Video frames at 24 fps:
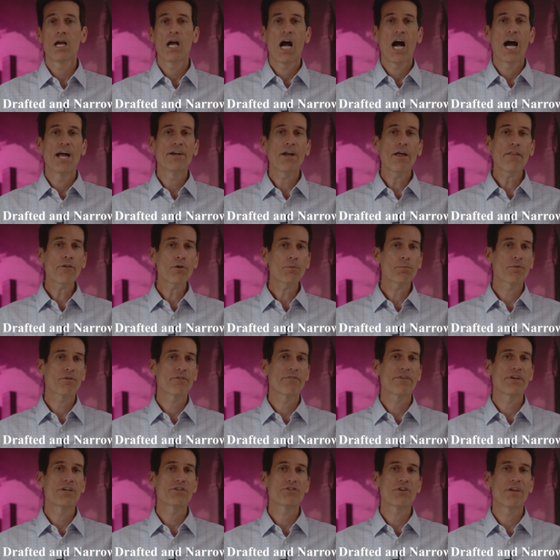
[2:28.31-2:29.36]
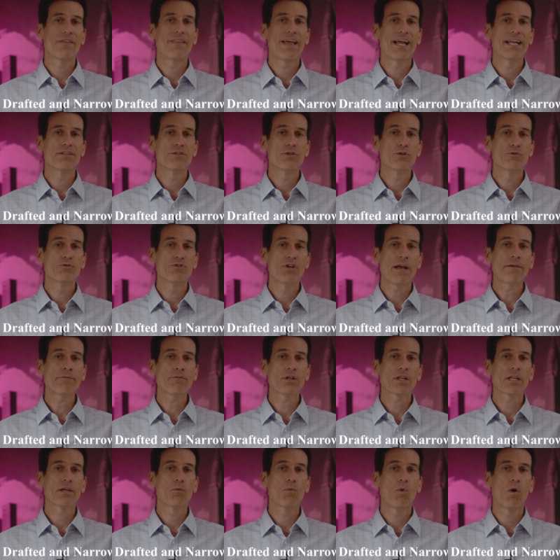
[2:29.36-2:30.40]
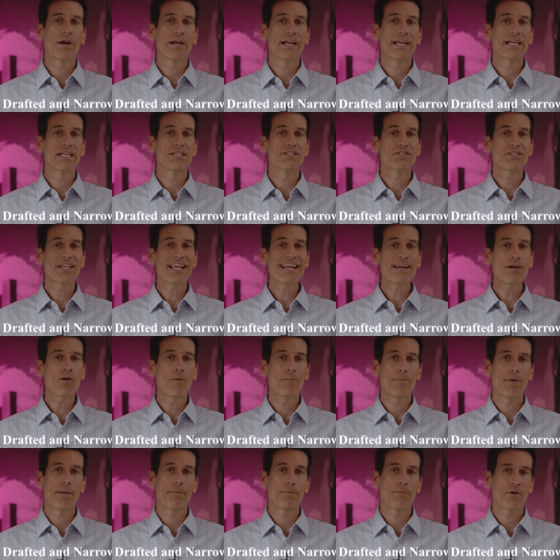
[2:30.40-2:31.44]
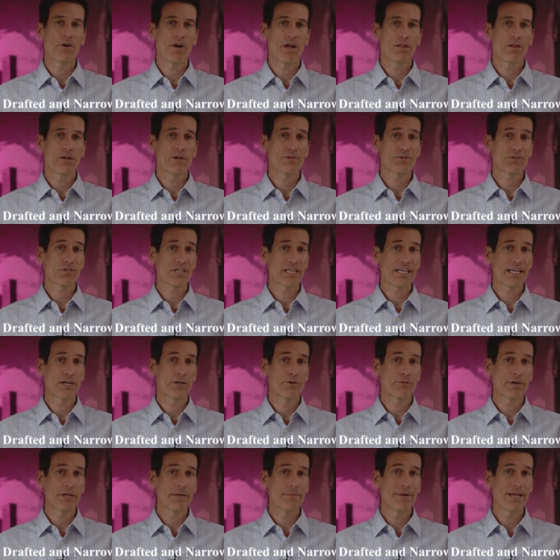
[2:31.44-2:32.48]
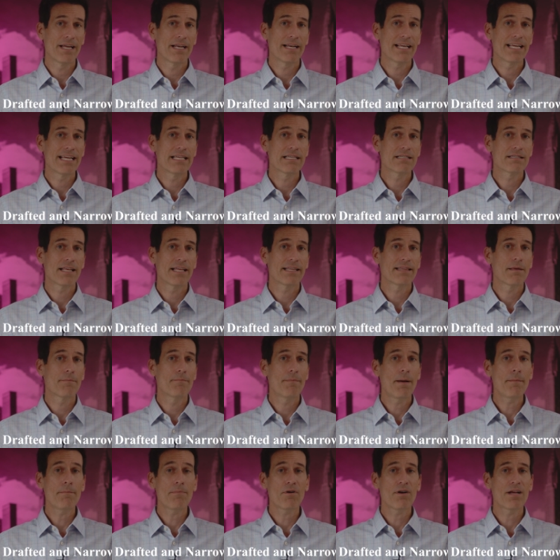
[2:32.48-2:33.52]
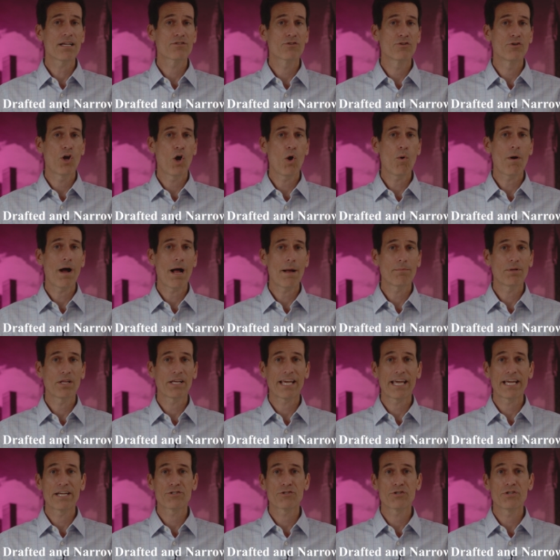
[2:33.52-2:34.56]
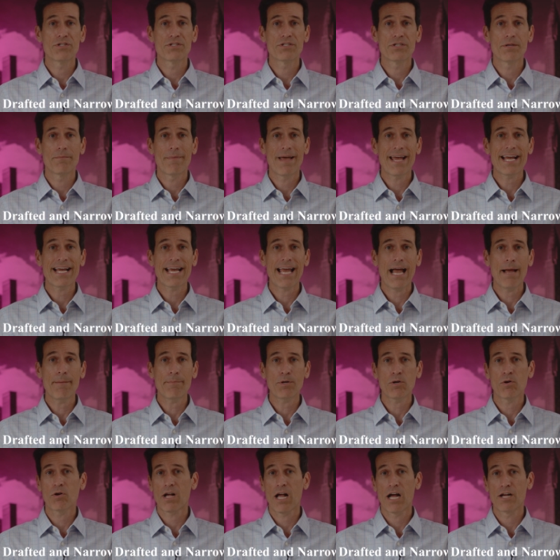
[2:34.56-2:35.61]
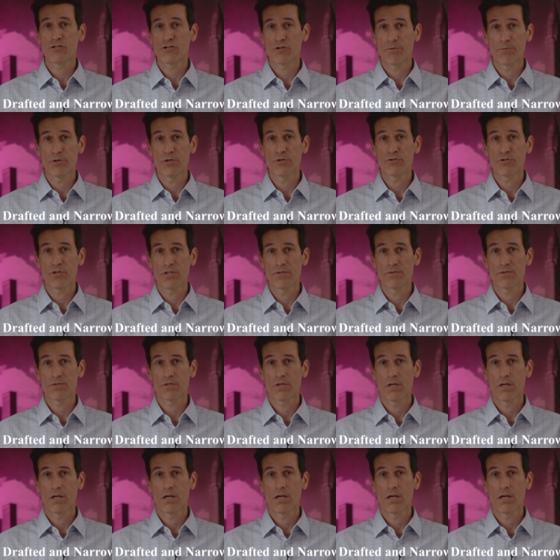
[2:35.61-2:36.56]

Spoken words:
Another provision that you generally want in a single member LLC agreement is that the member has no obligation to make capital contributions.